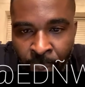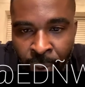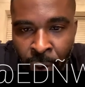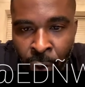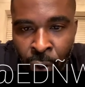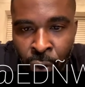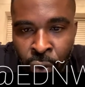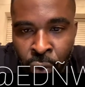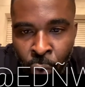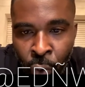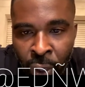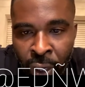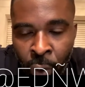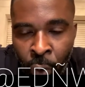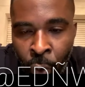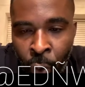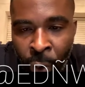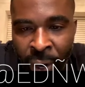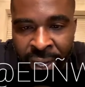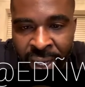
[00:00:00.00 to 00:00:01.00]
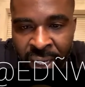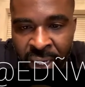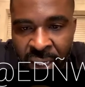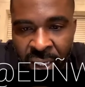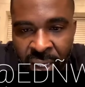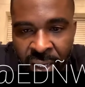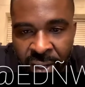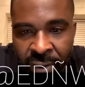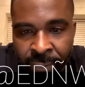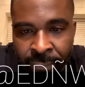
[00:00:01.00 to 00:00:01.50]
We're going to do a quick
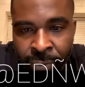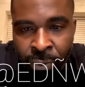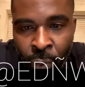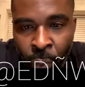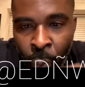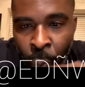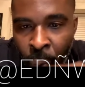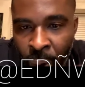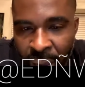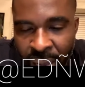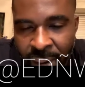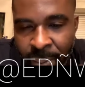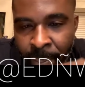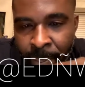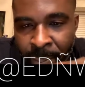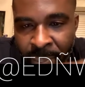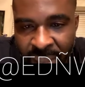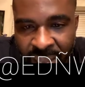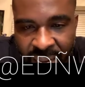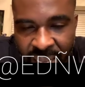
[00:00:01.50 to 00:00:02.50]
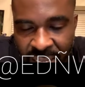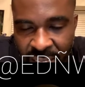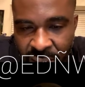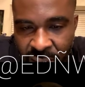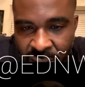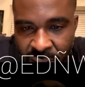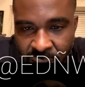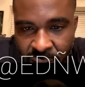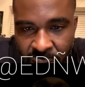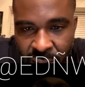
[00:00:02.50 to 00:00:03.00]
1 minute
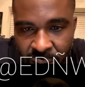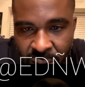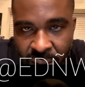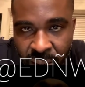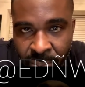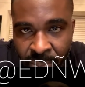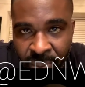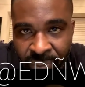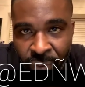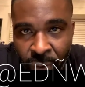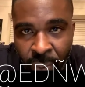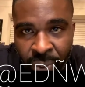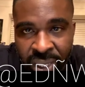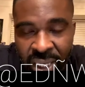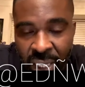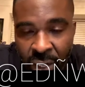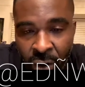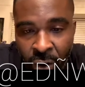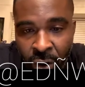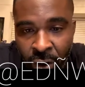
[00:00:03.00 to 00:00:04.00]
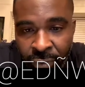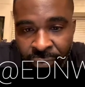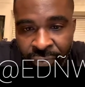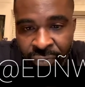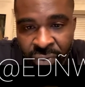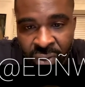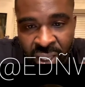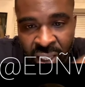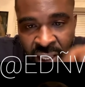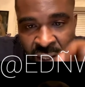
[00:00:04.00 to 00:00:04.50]
before we get off.
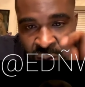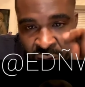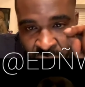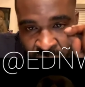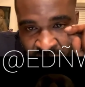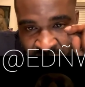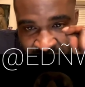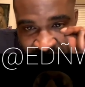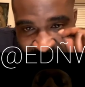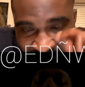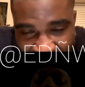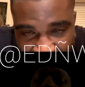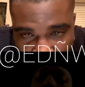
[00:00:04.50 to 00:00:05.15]
Any